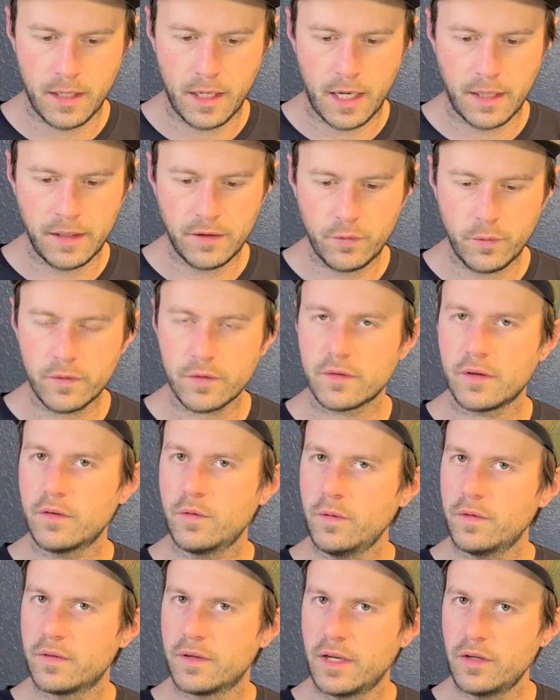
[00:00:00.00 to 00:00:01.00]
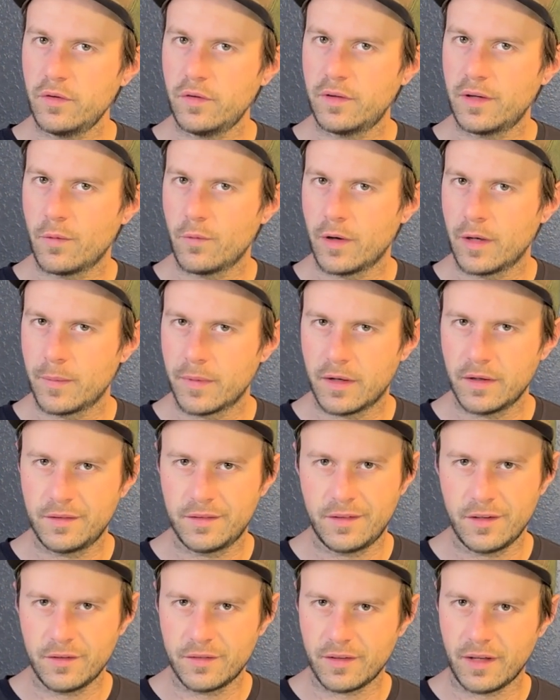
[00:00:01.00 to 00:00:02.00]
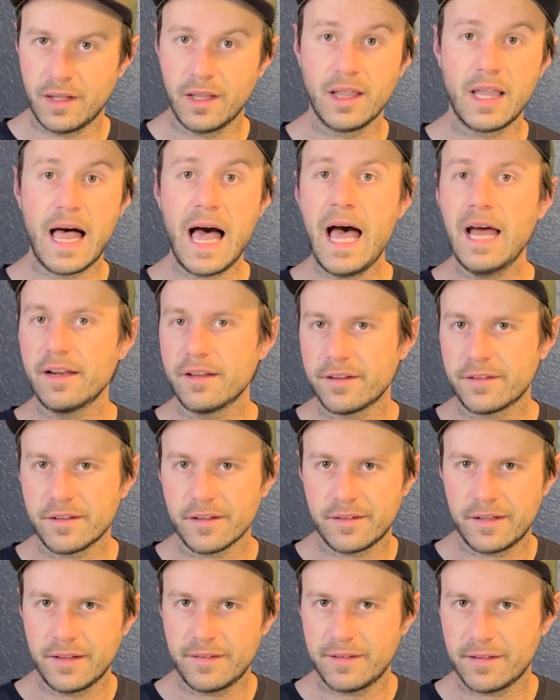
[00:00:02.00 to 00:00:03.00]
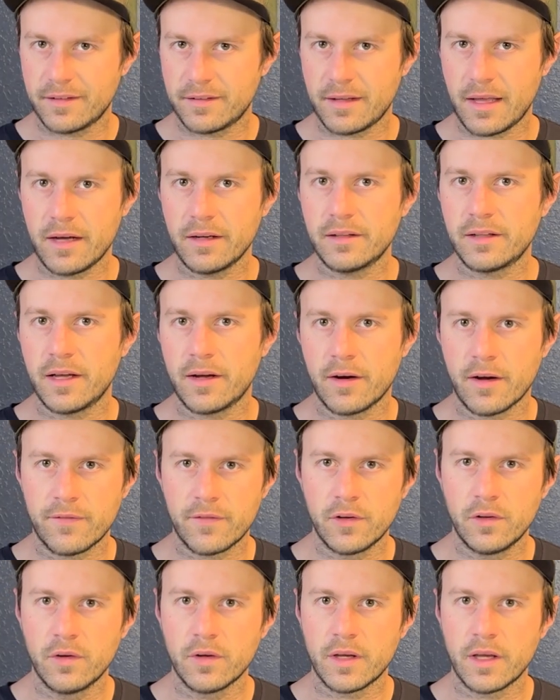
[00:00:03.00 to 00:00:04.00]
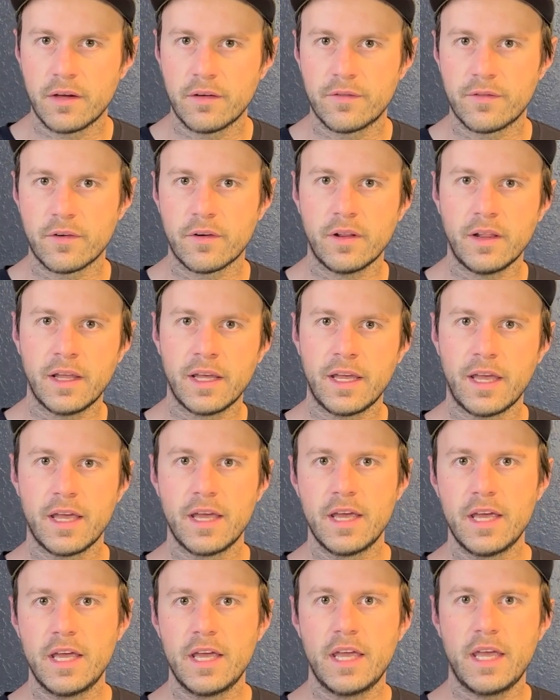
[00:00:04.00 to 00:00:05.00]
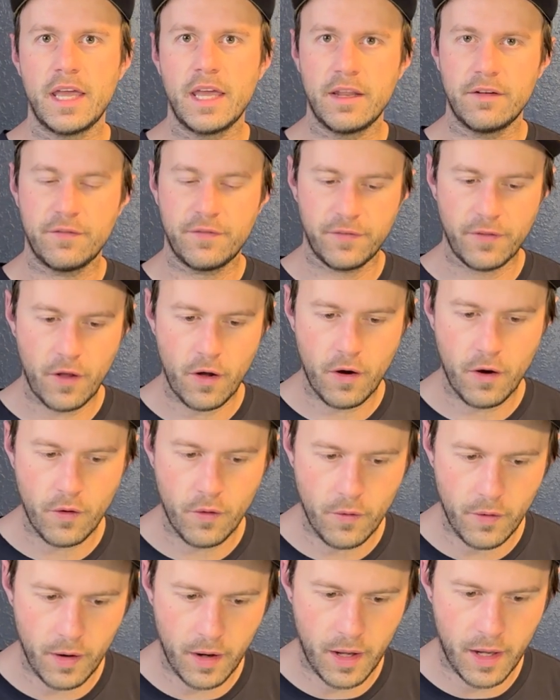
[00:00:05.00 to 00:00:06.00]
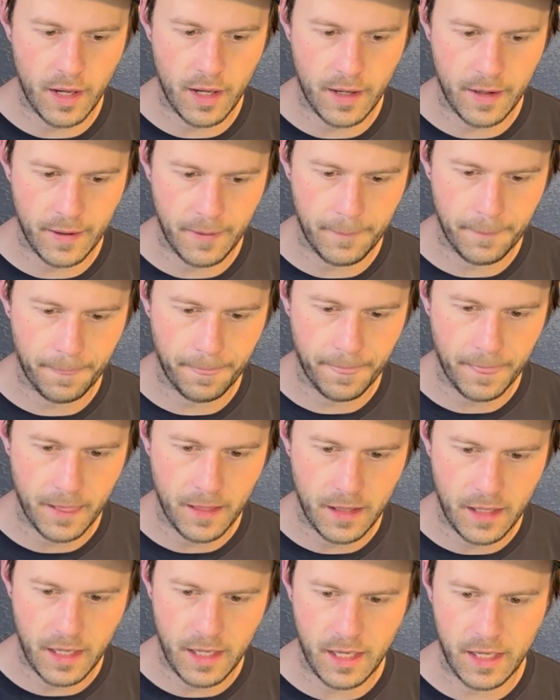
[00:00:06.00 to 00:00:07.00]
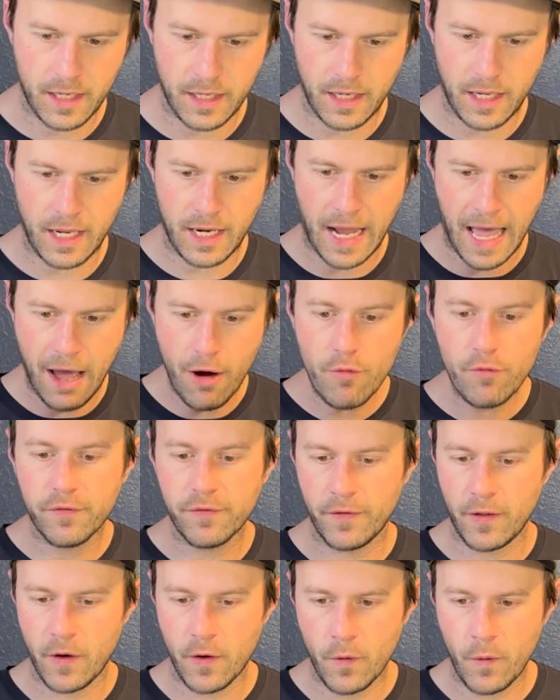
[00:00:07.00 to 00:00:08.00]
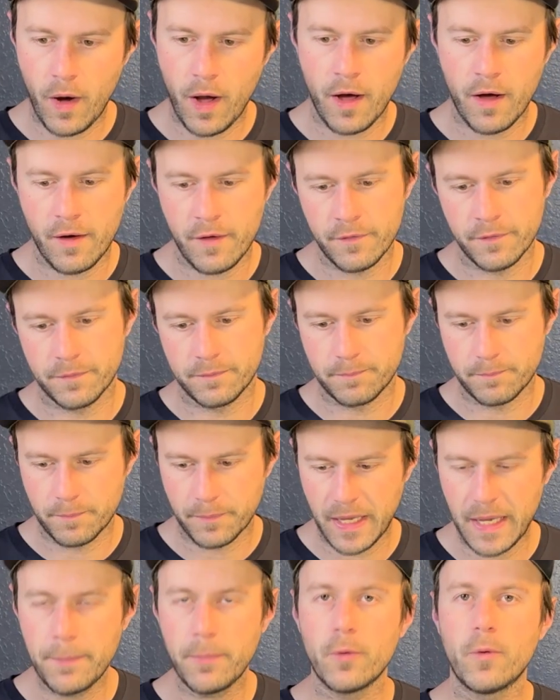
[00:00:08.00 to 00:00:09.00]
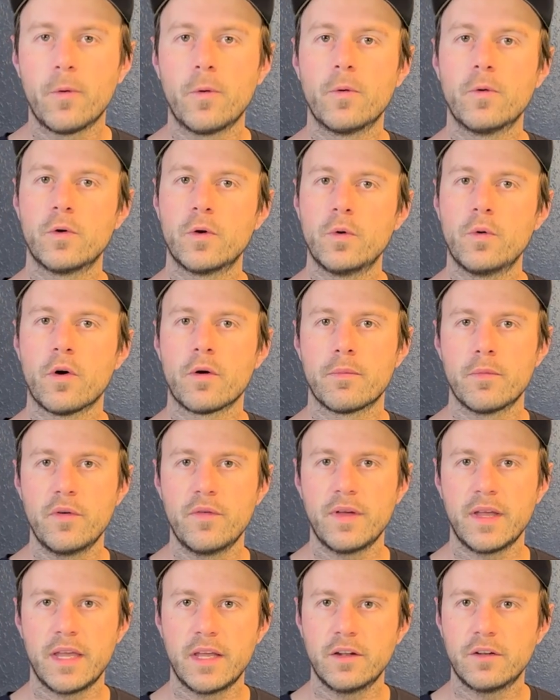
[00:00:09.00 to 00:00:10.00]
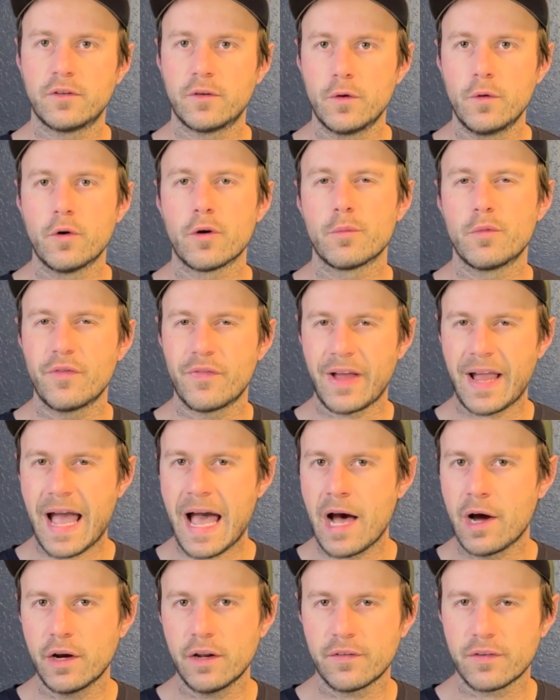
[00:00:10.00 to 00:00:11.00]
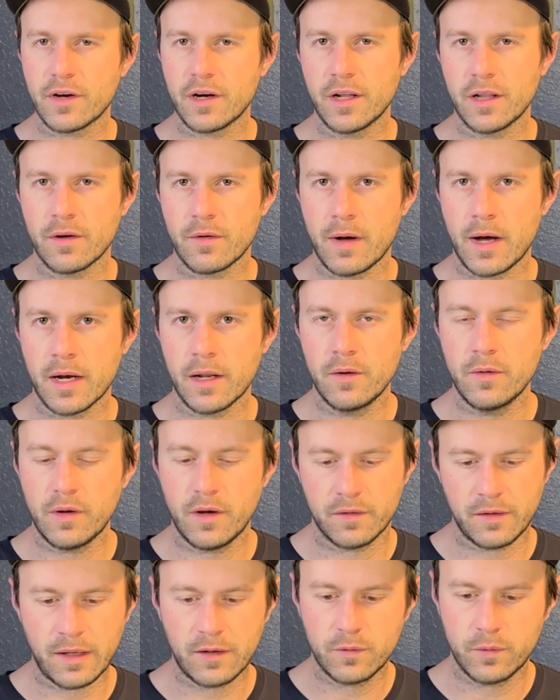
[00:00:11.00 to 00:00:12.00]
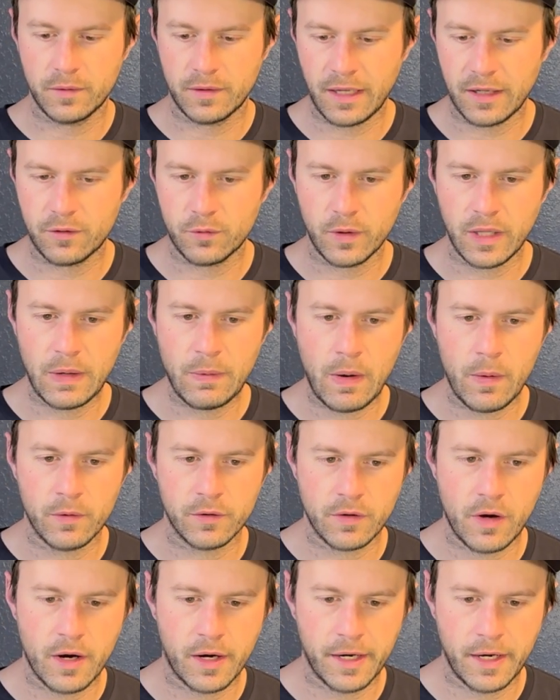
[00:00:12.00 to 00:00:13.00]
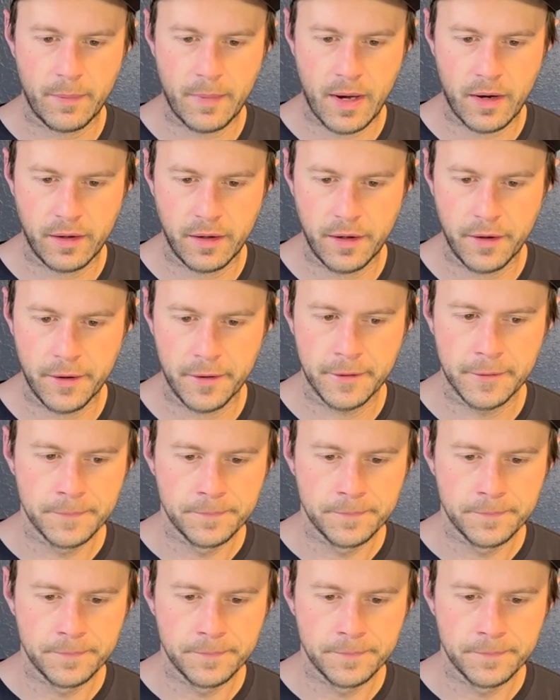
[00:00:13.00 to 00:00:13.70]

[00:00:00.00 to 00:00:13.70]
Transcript: this was an interesting one because there's a lot of statistics out there if you're looking for like inflow and outflow of people who are moving into or moving out of Colorado, because that's really what we're talking about here.